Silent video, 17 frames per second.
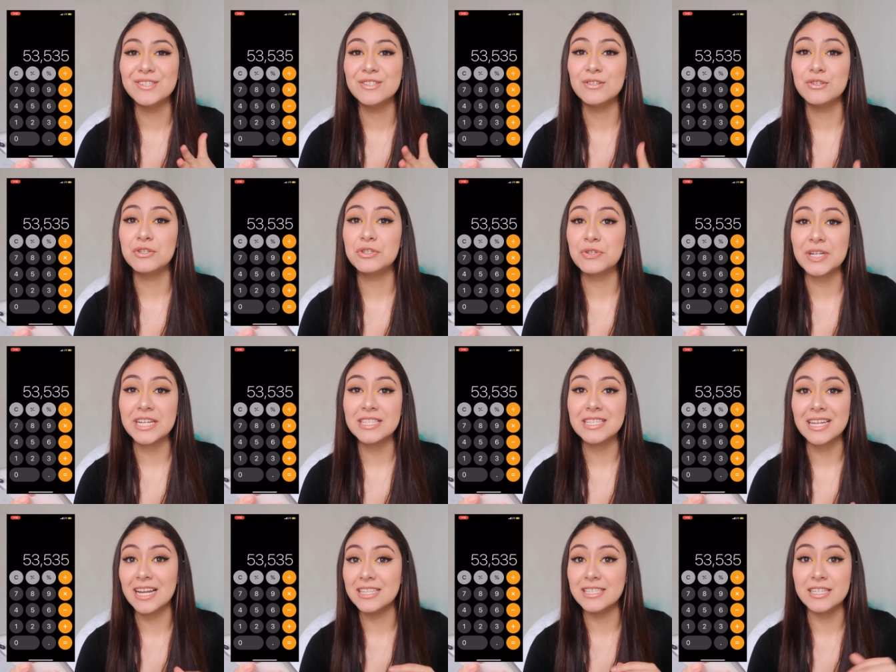in the streets
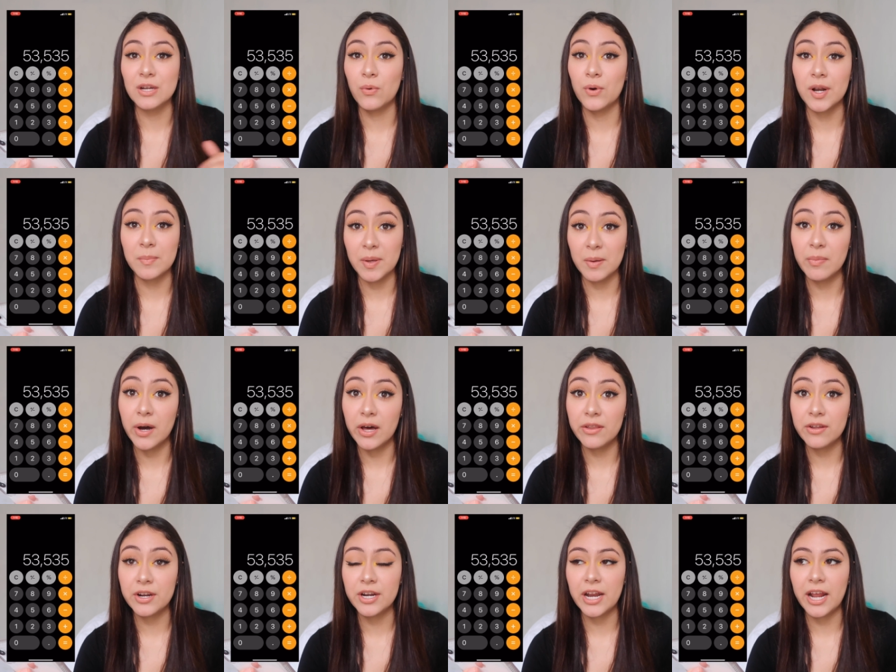and I didn't want to be
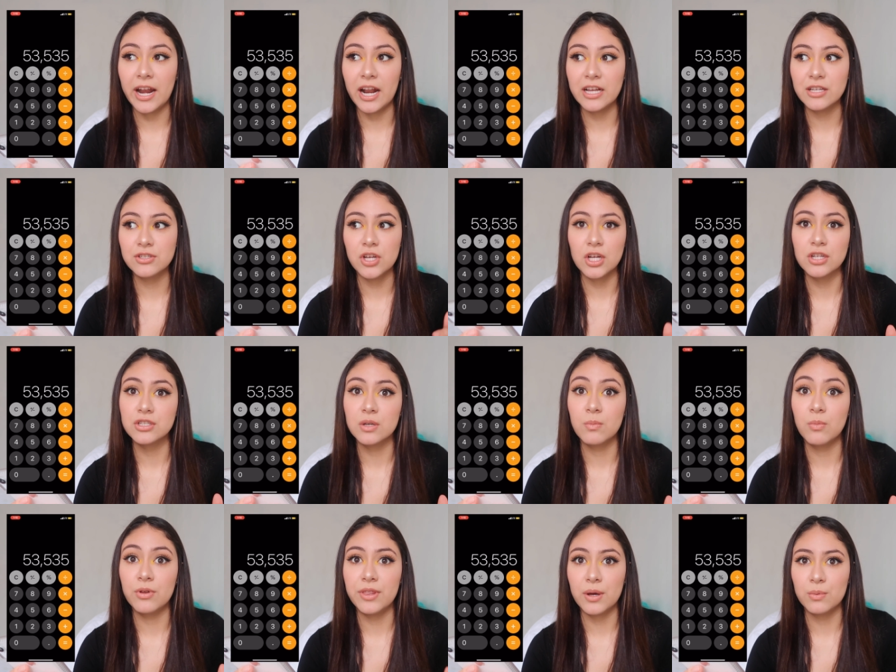bothered and I saw
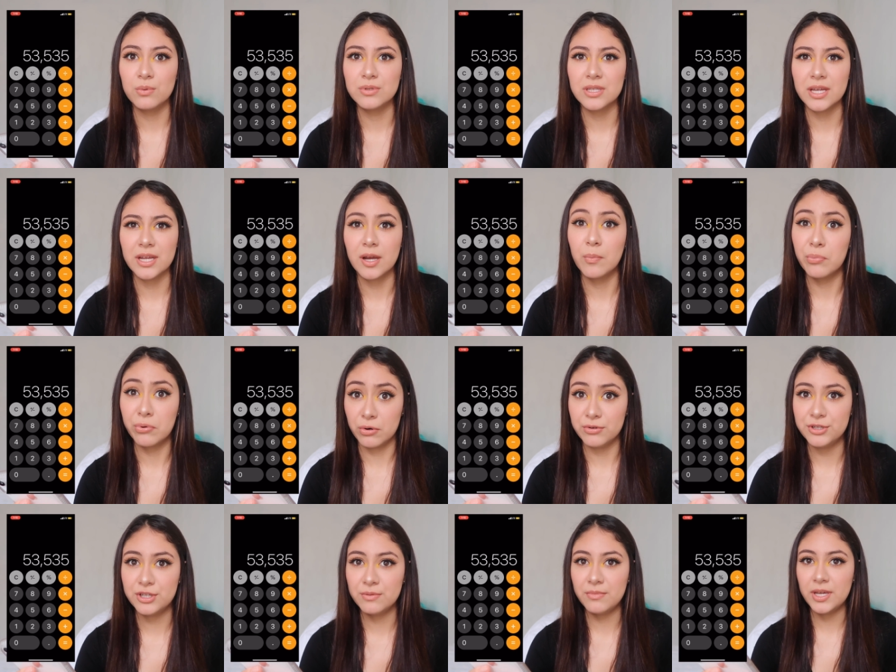someone that was like
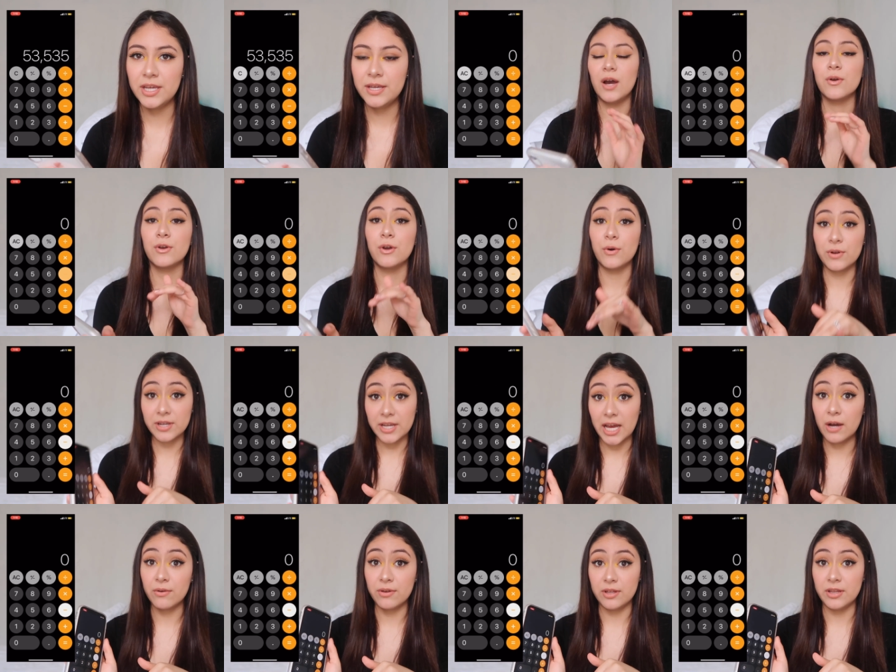approaching me, I would go to
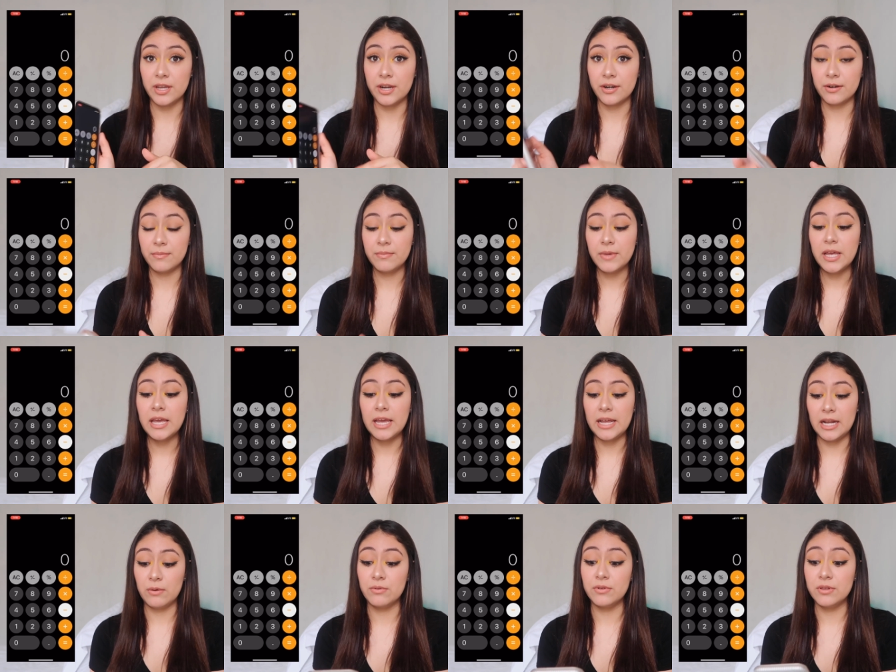calculator
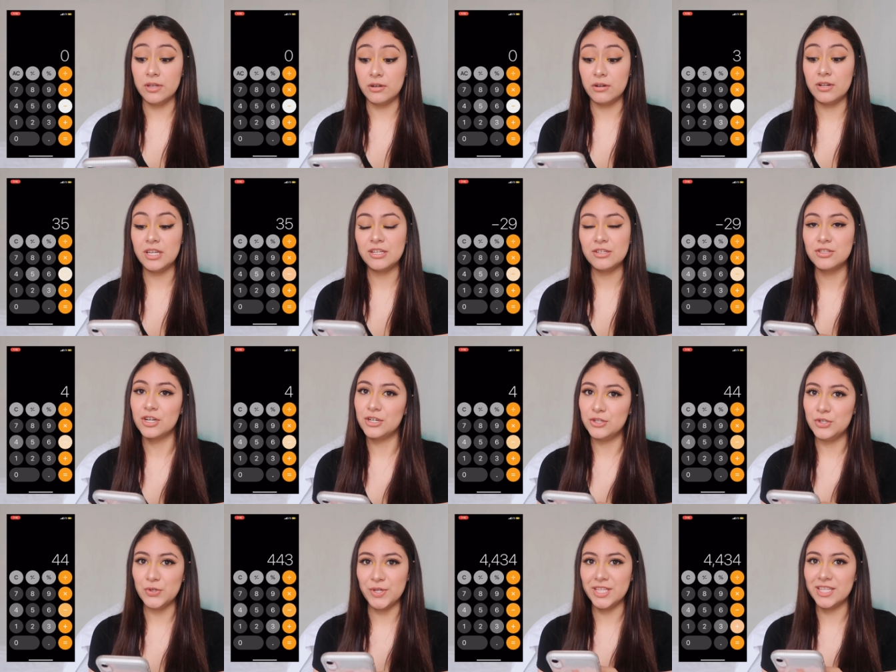and I would literally start
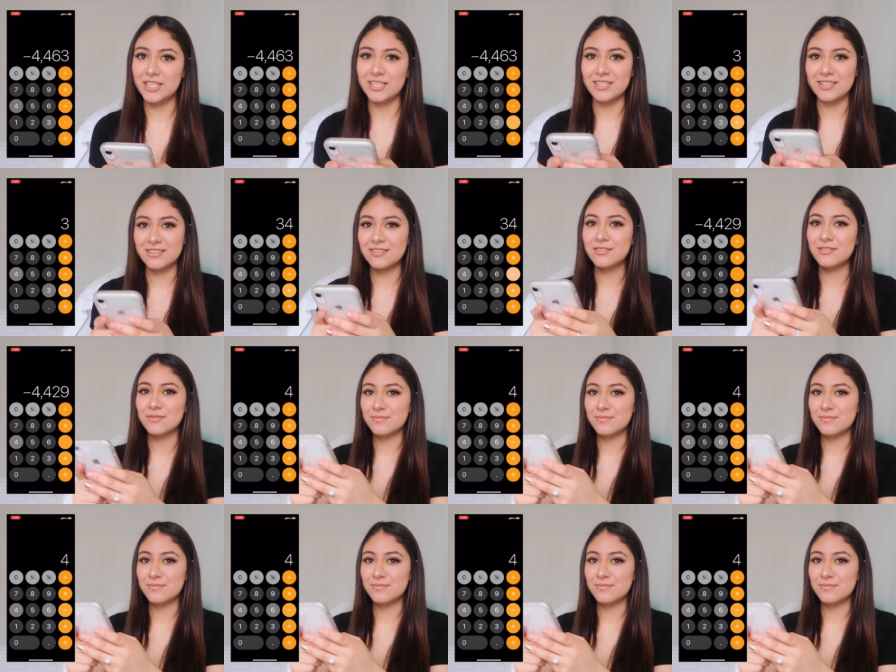doing this